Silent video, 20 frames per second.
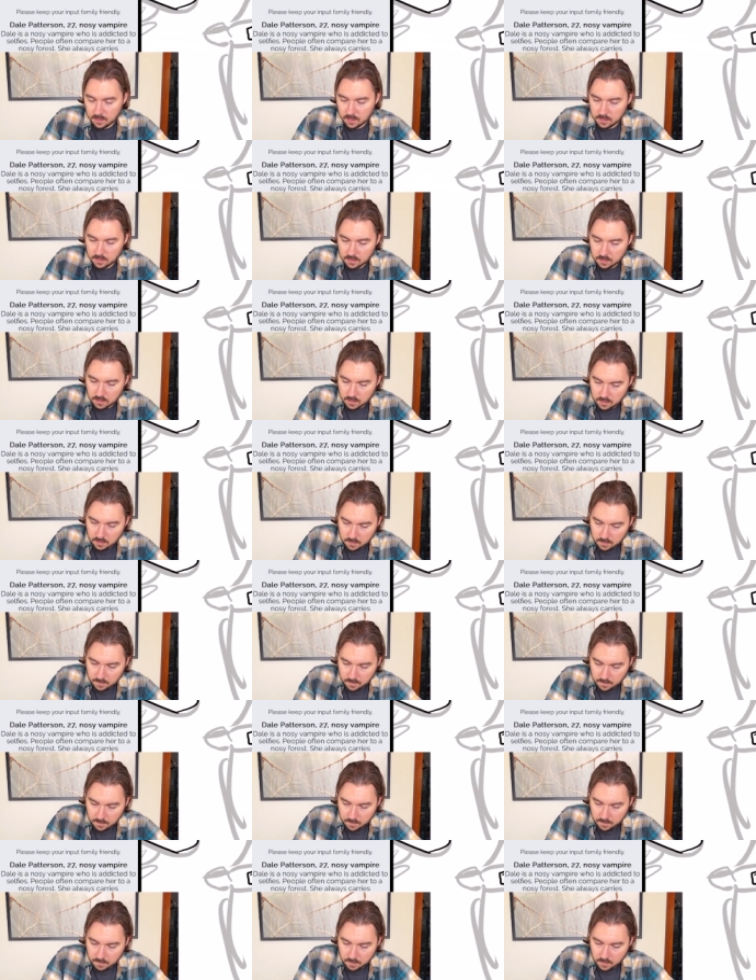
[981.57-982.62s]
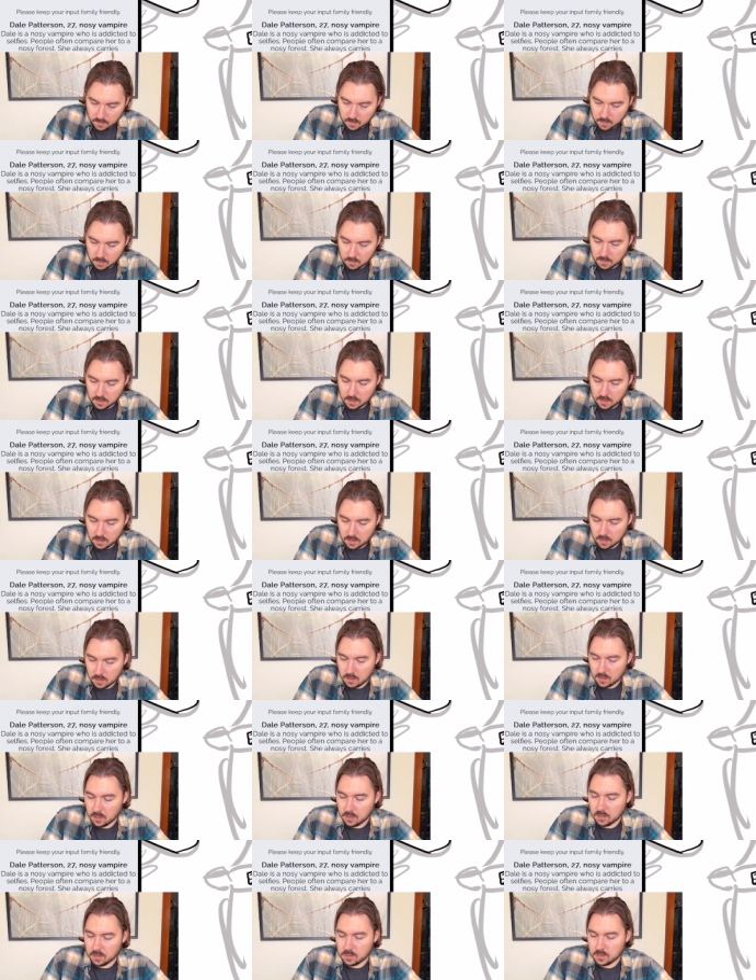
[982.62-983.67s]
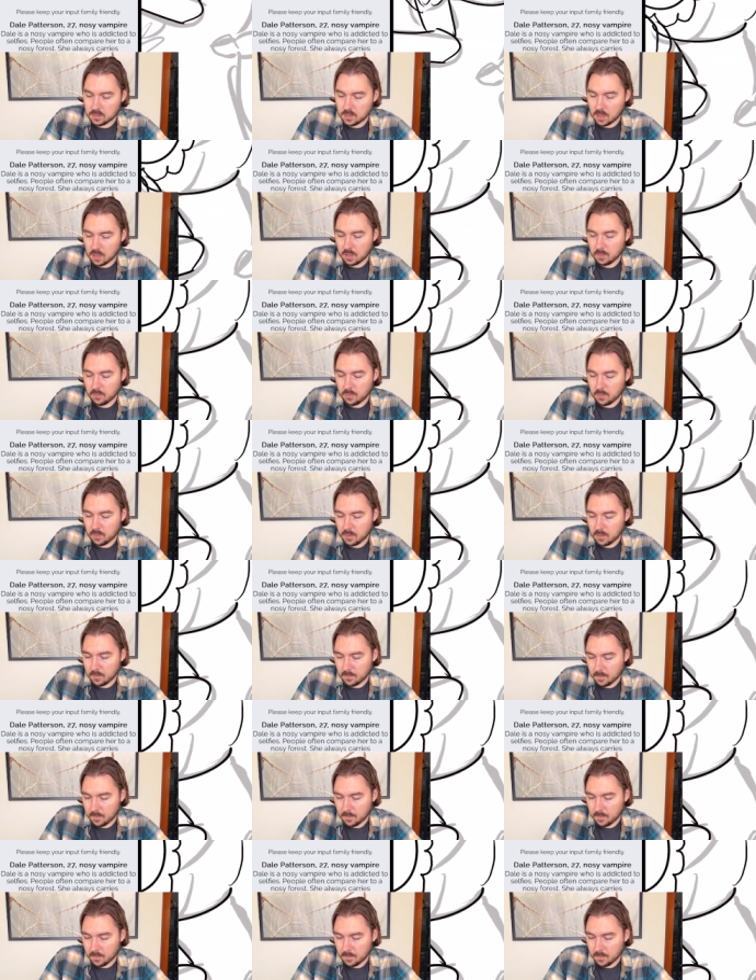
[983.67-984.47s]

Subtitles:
I think. It would be a good starting point.